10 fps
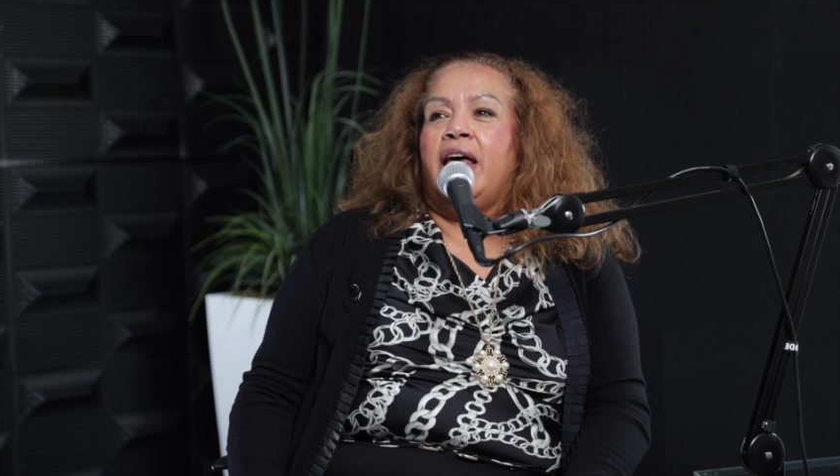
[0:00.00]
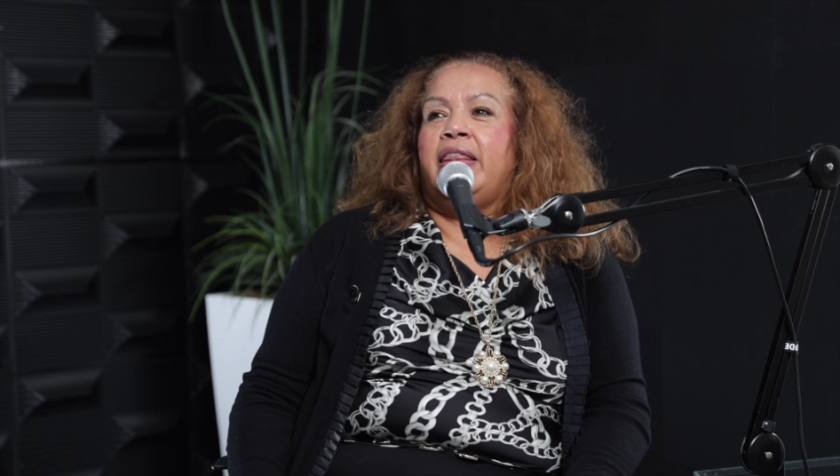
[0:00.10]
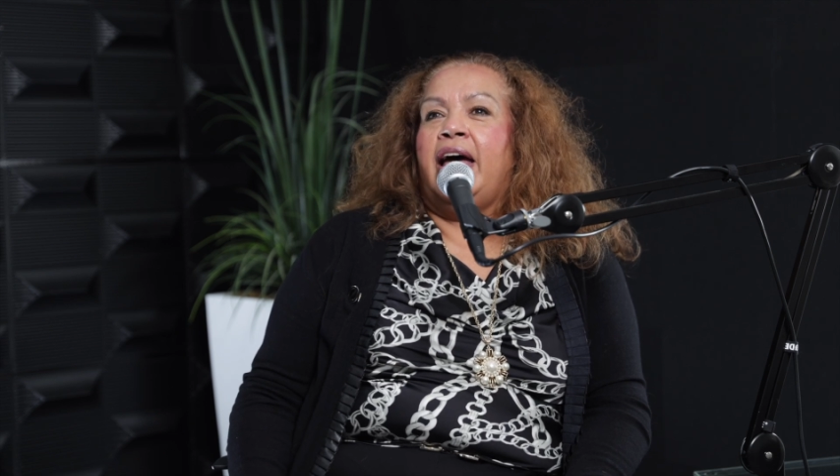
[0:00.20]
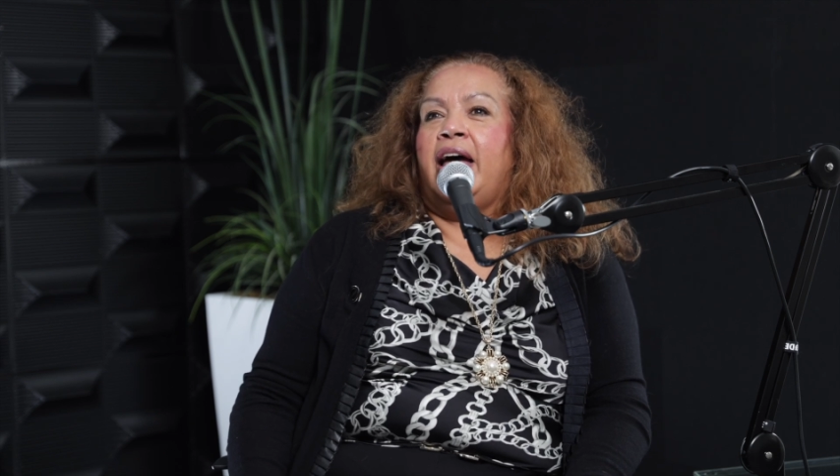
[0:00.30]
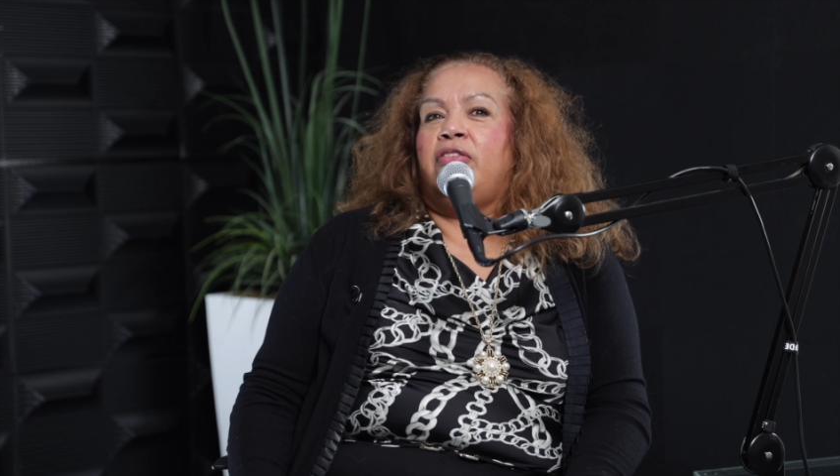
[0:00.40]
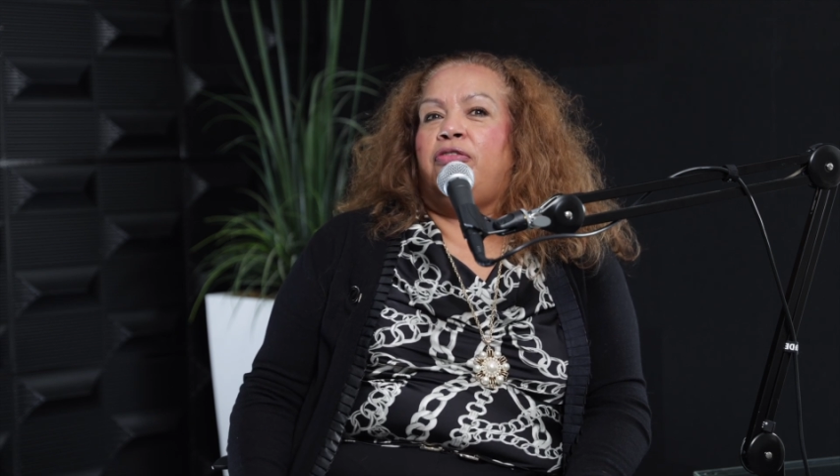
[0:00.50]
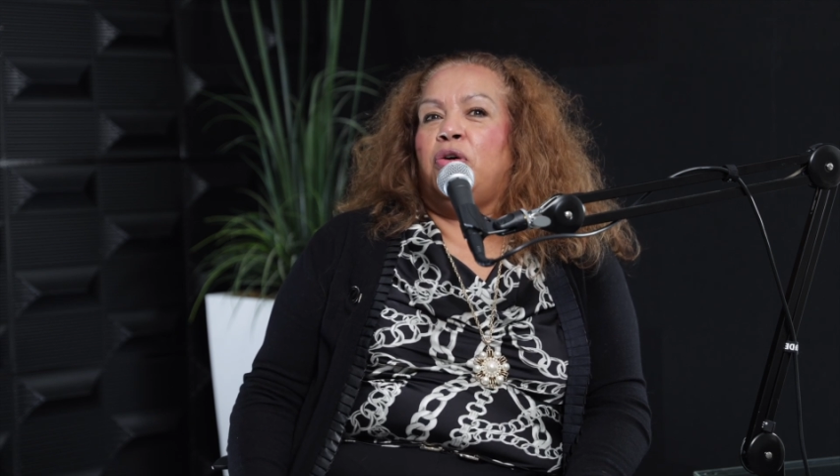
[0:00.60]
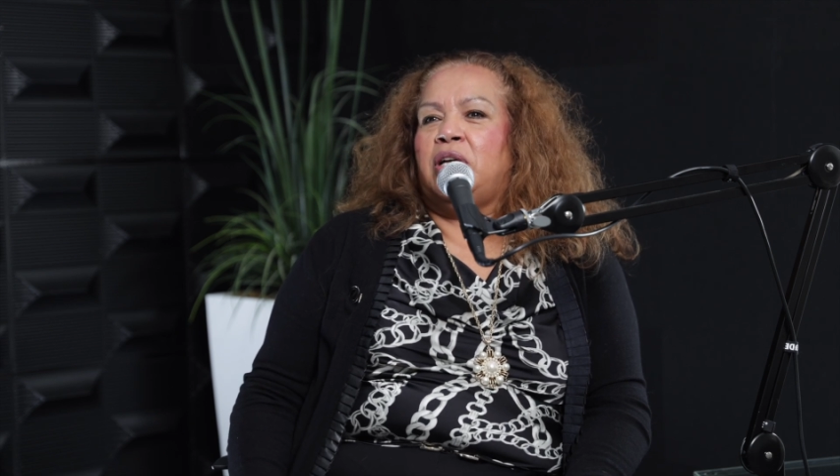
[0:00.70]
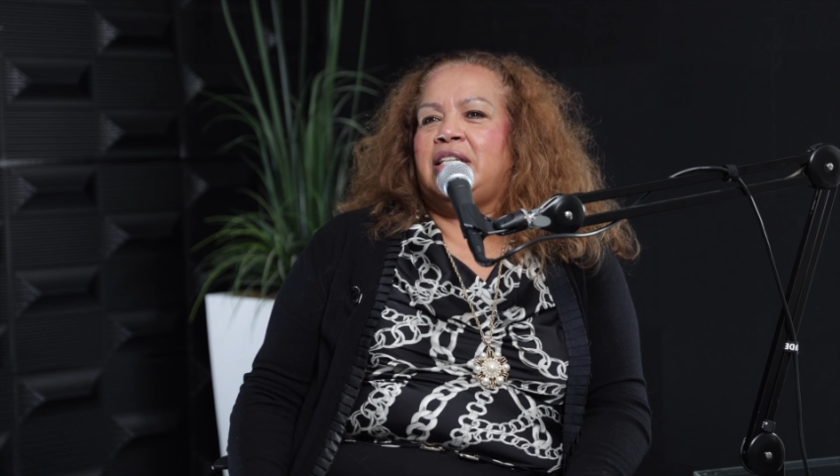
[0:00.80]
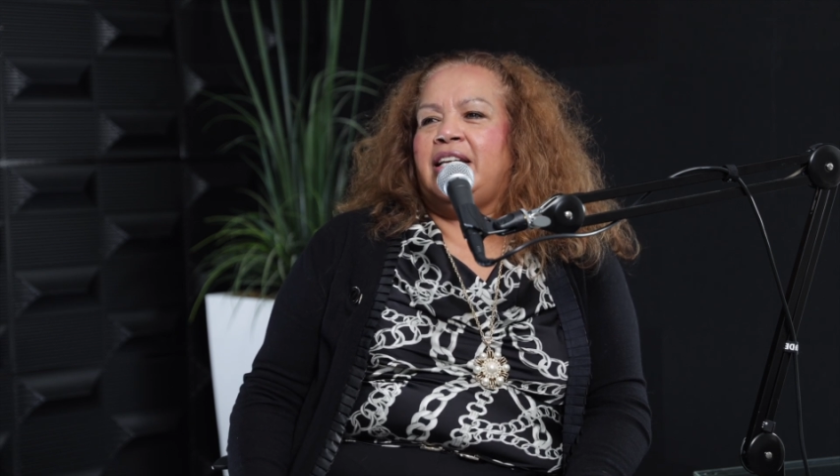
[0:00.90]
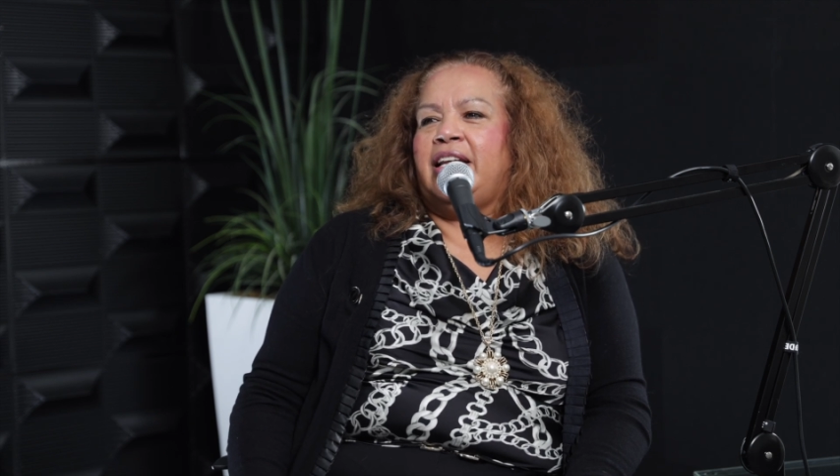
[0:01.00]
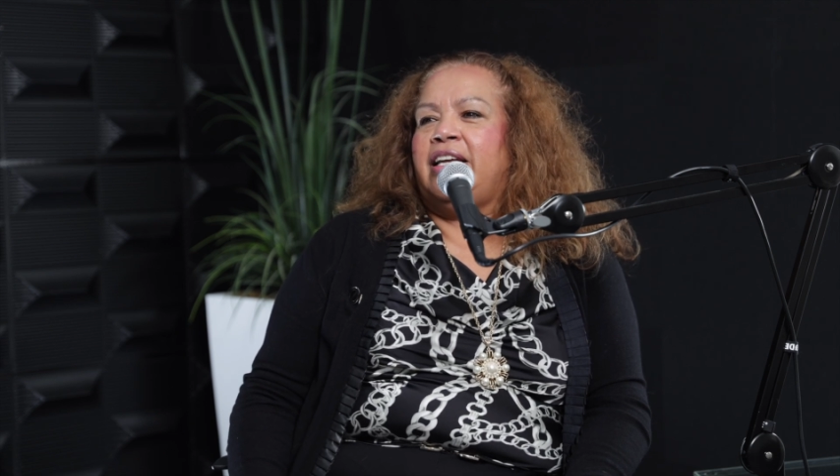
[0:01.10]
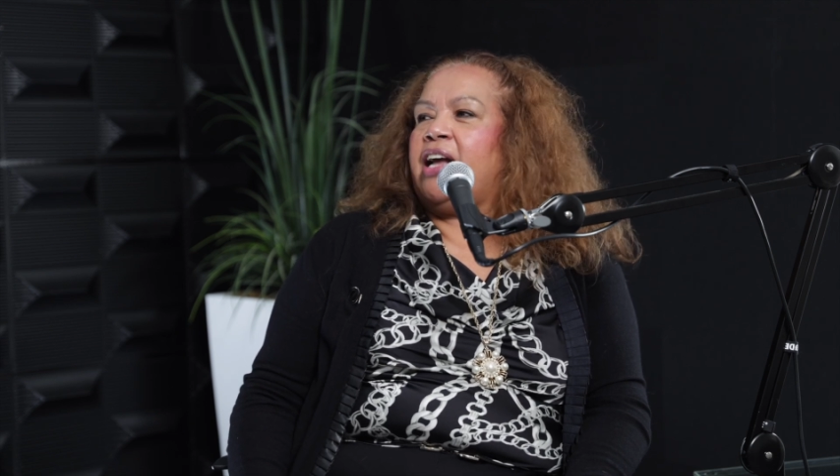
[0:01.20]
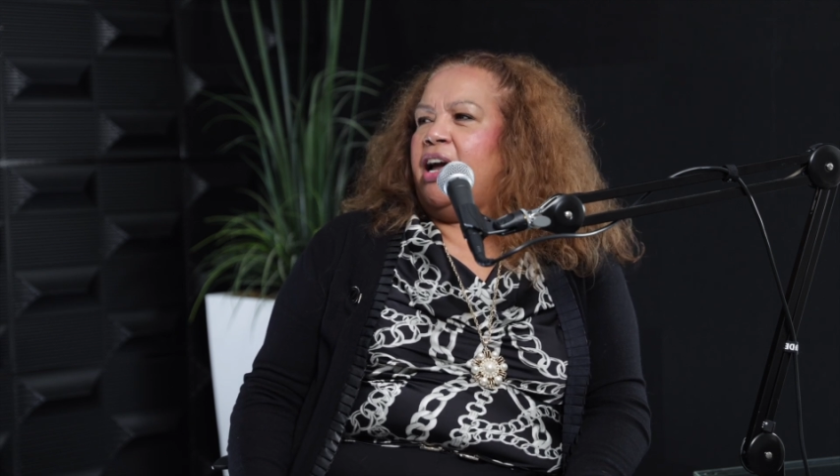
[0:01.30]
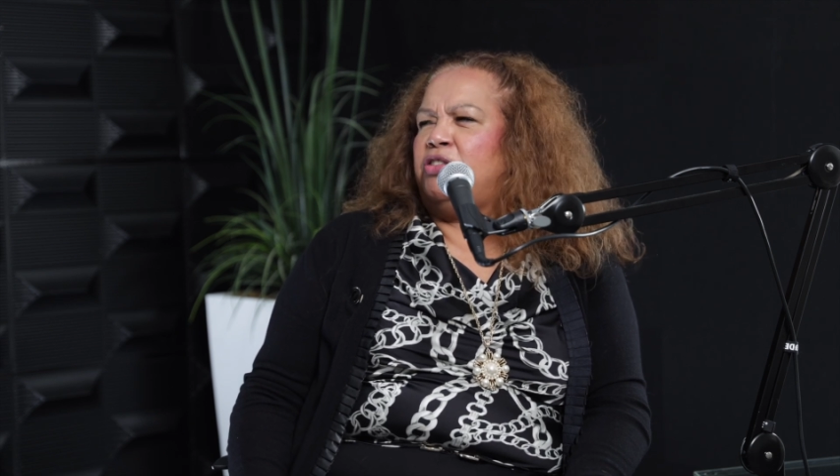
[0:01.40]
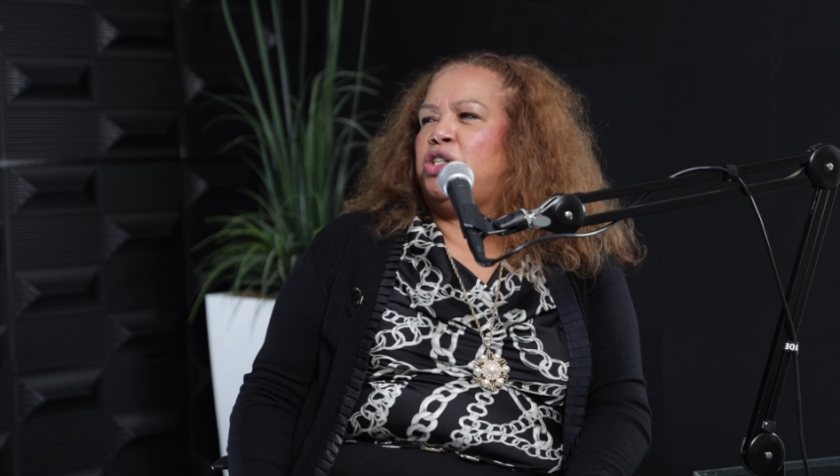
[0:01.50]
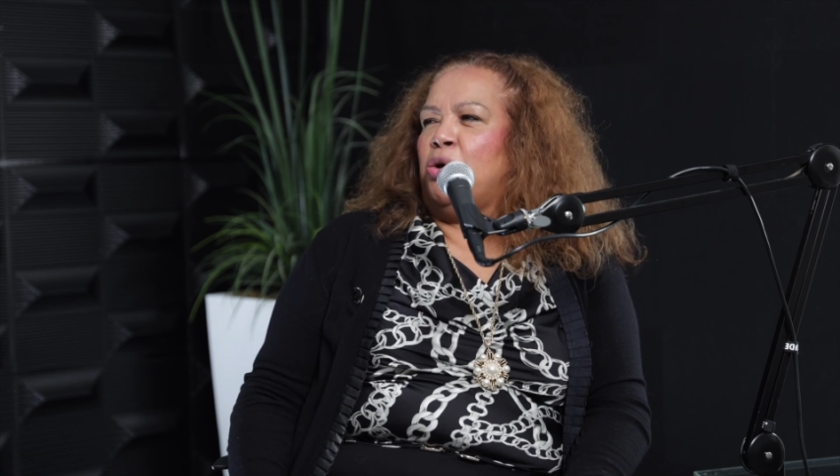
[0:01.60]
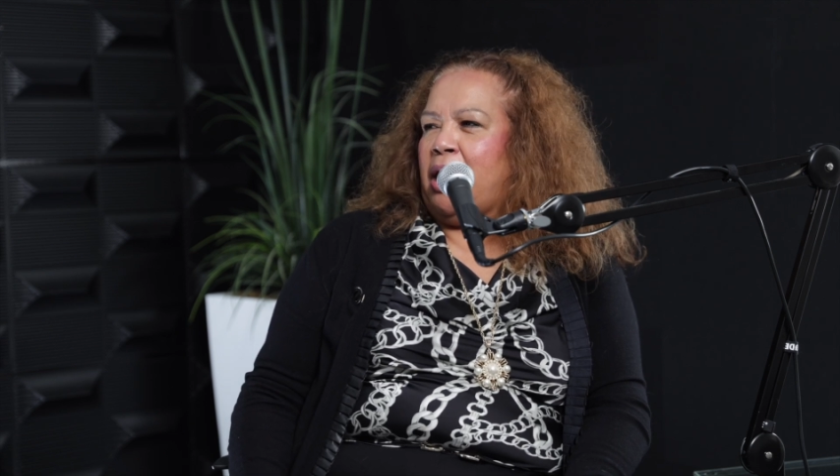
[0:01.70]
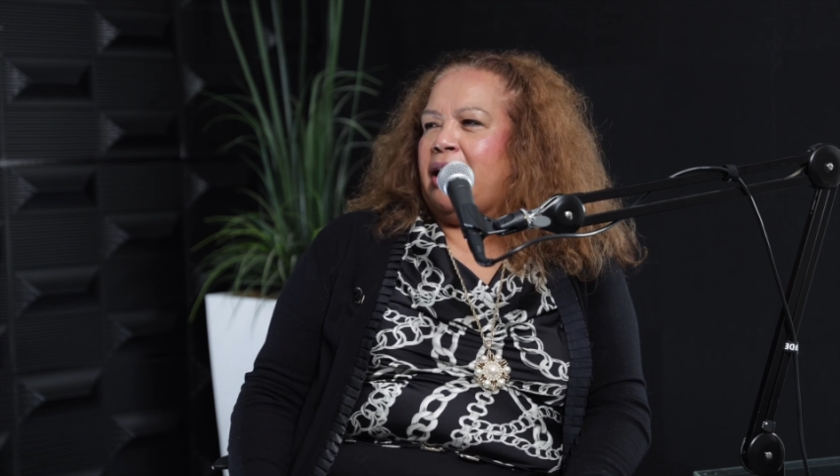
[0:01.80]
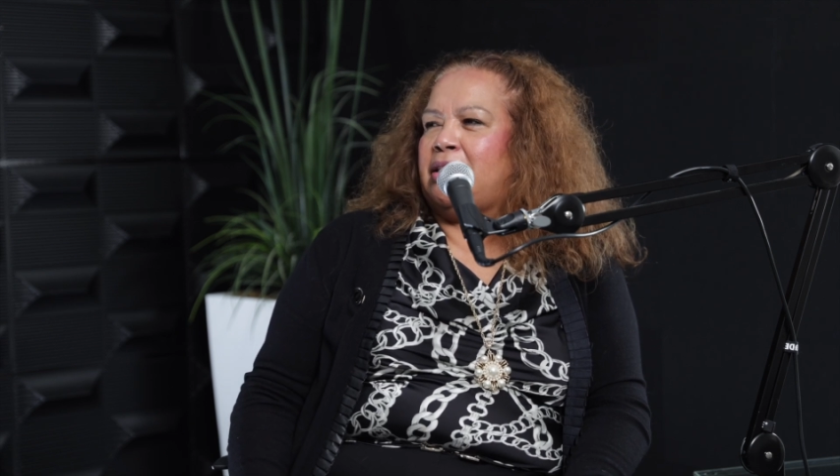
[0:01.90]
that focus in and kind of
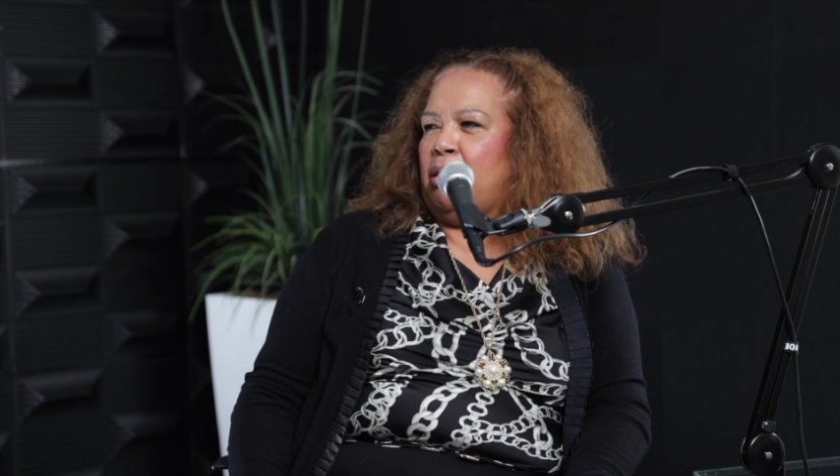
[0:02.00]
showcase